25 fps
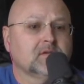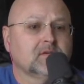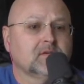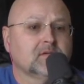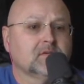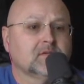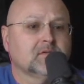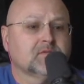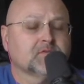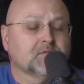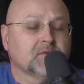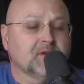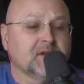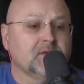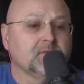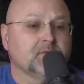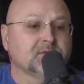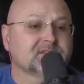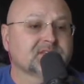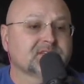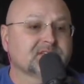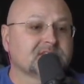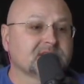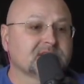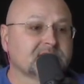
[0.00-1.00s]
three
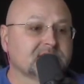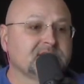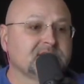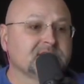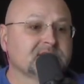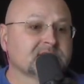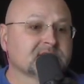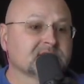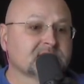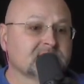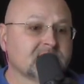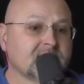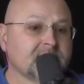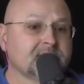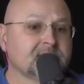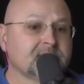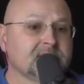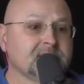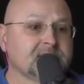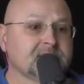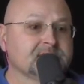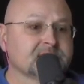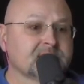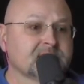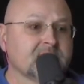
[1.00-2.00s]
was the 60s and
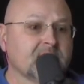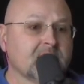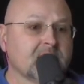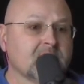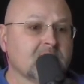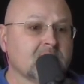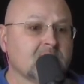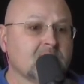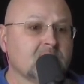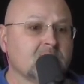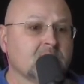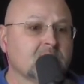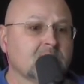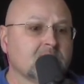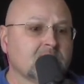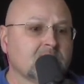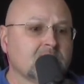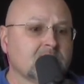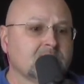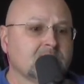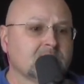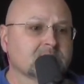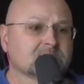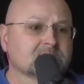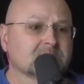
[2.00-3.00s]
70s and how
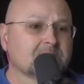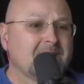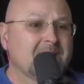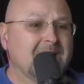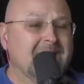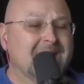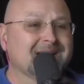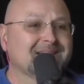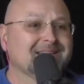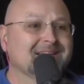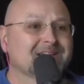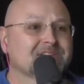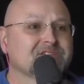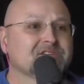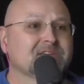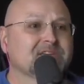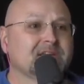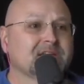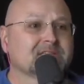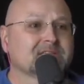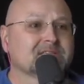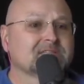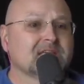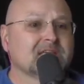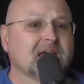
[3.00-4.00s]
there was a backlash
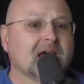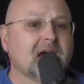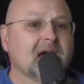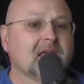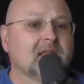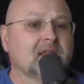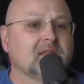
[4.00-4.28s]
against that.